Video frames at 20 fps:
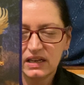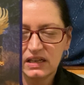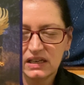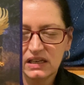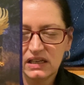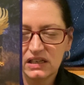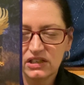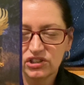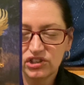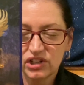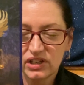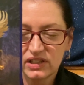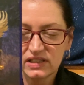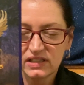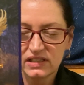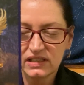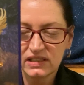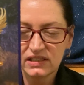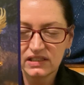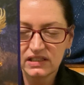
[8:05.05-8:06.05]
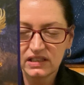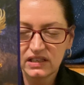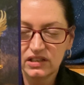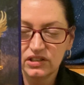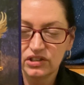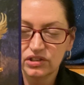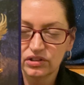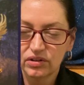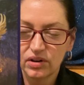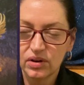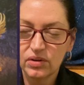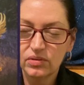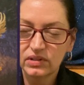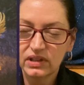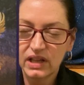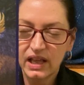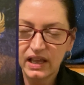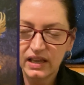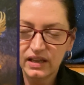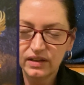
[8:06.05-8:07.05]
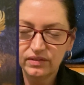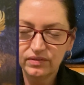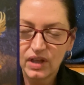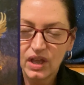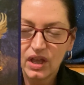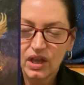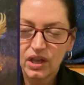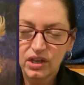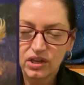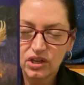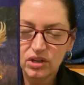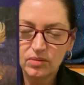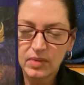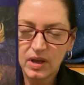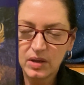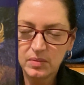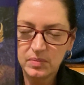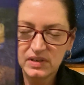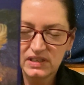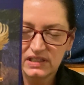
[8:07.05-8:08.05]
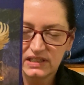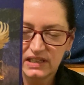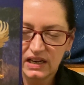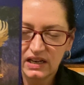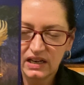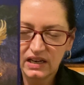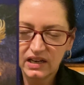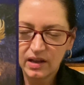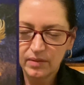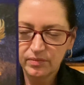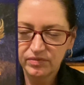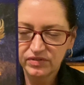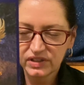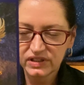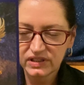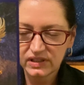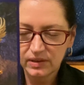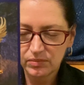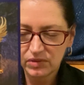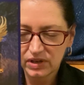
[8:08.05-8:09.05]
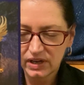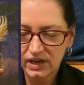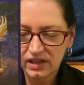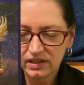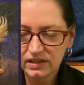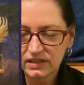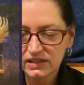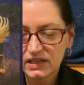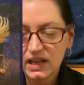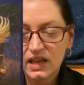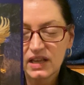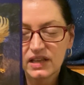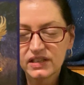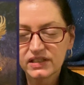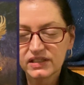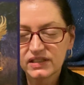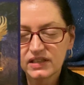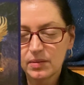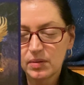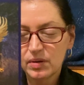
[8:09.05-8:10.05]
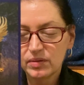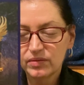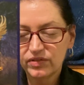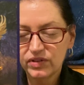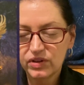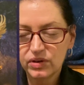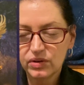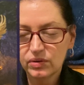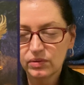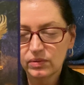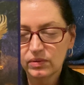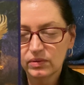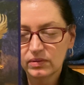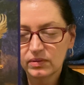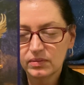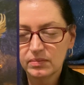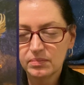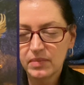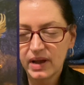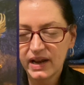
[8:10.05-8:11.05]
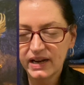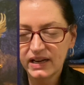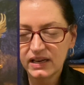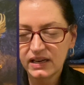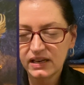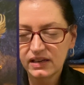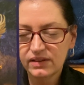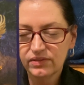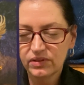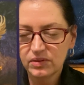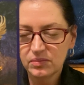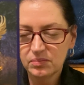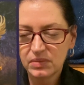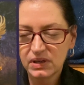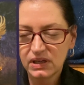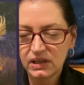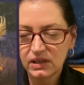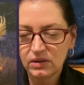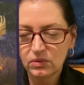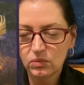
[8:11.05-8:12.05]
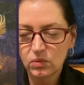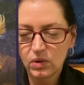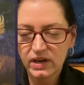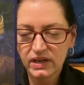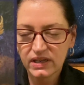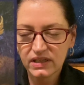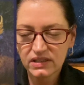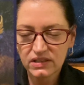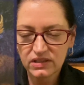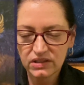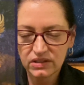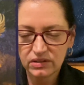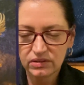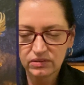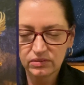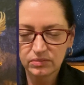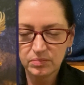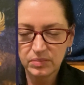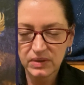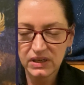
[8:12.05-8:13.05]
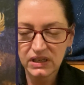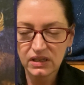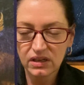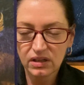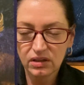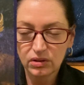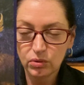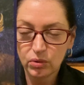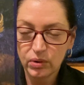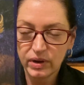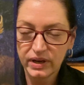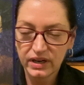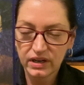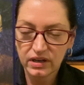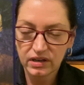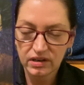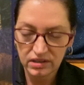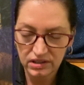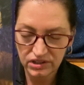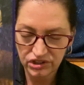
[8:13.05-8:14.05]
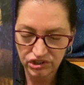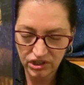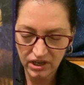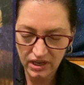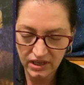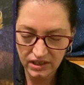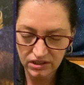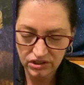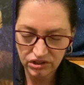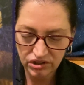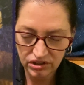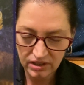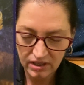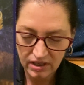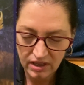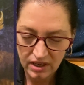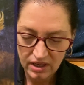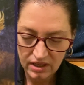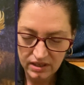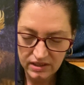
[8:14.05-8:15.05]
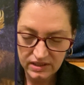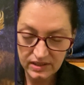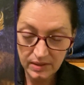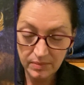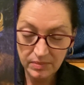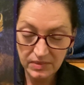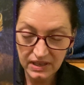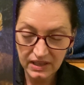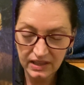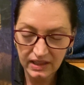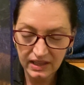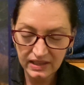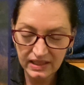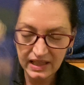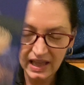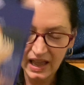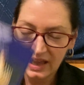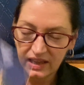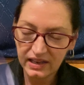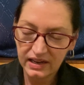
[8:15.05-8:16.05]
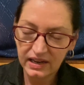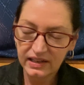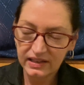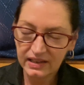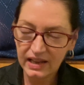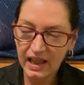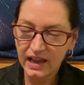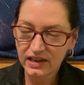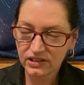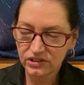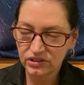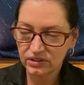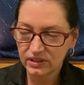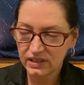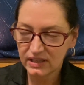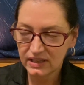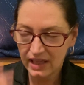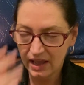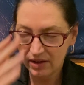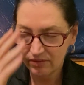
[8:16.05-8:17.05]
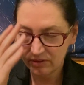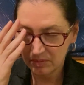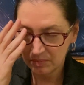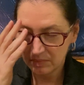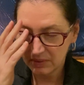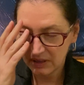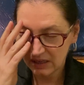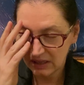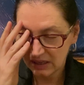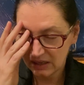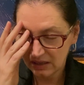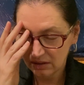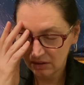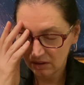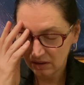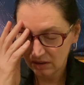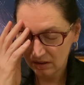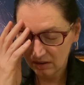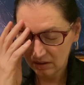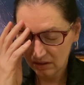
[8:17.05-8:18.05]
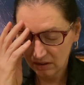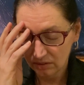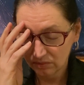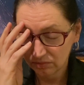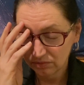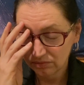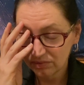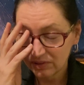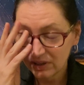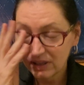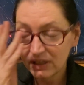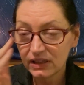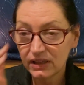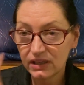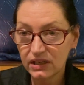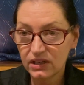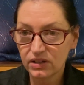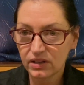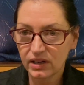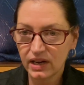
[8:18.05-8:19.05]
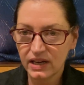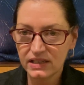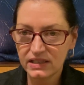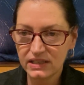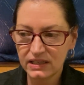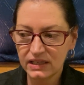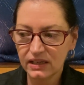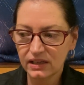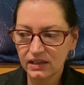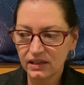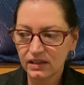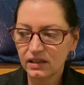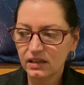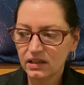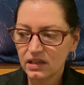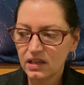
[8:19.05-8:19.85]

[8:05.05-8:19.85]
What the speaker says: need justice in your own life. You might be standing up for someone else. Some of you might even be wanting to be a lawyer, a judge, something like that. And actually that would be a really good idea,